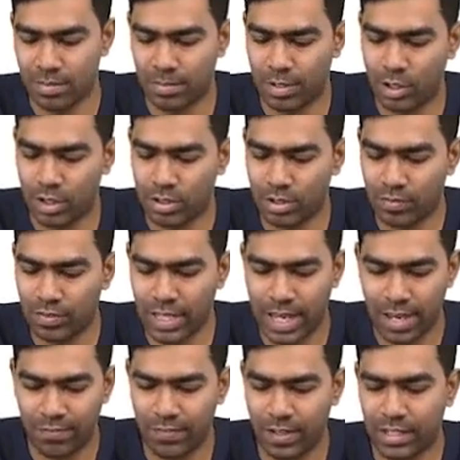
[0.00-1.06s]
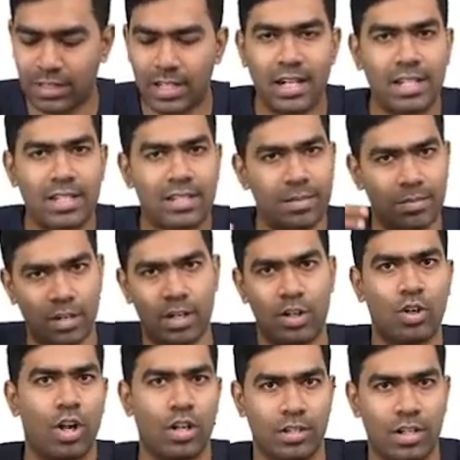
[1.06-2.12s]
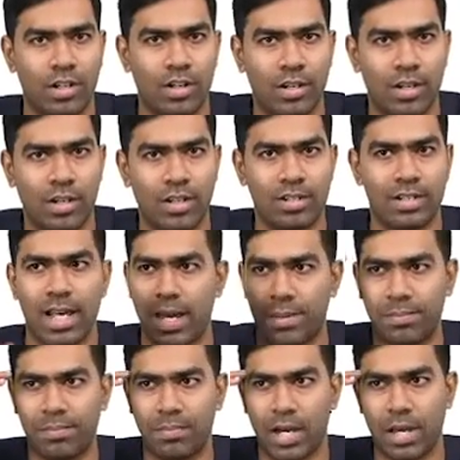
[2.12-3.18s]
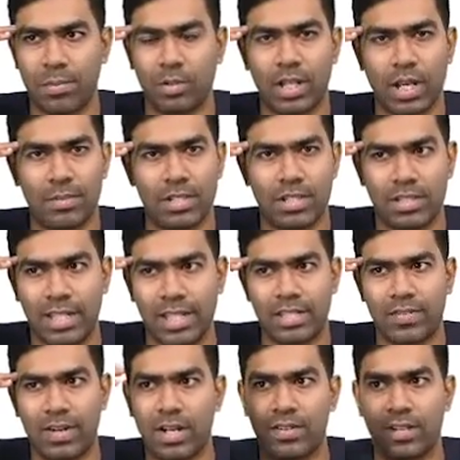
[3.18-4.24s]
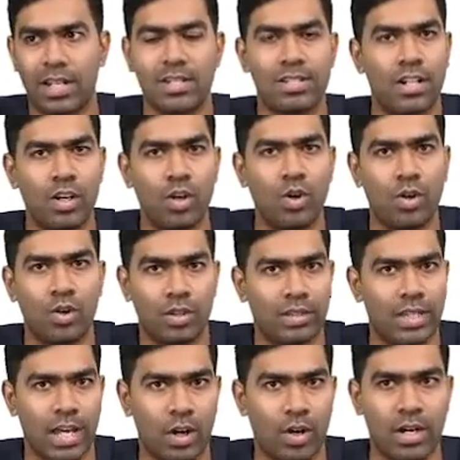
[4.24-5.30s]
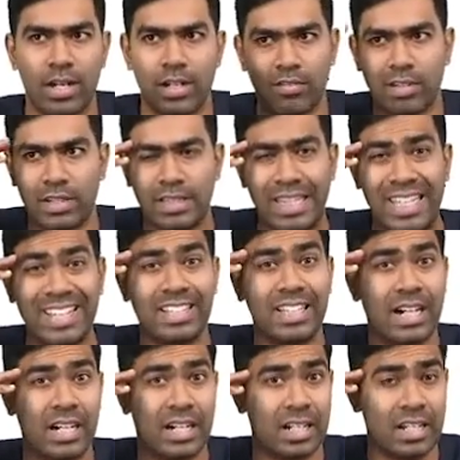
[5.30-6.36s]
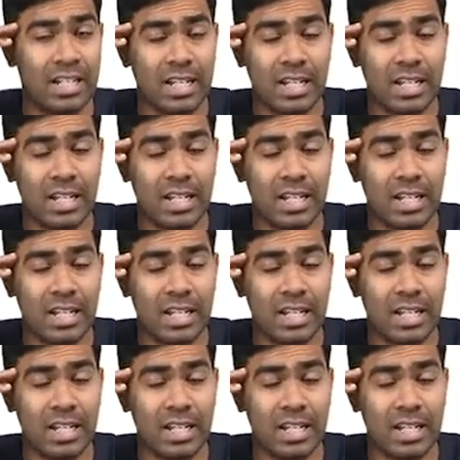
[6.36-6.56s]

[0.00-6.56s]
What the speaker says: Because of the effect that is similar to non-thyroidal illness, hypothalamus thinks whenever there is a low thyroid, it will think that